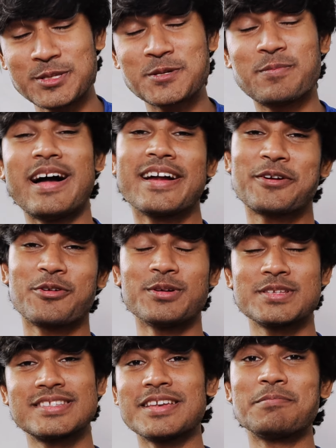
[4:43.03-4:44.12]
also packed
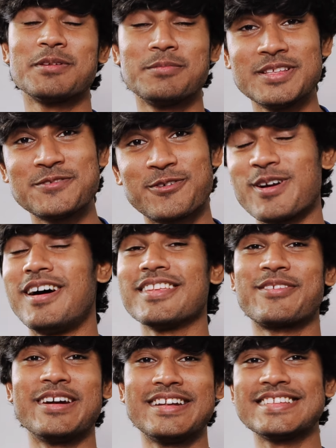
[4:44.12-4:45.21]
Cross's supplements for
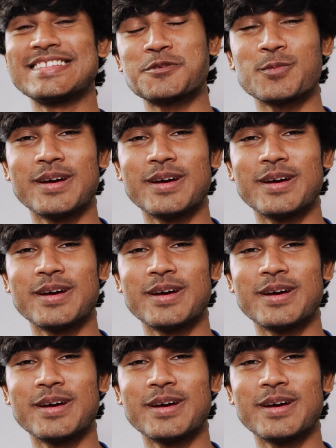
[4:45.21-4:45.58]
arthritis as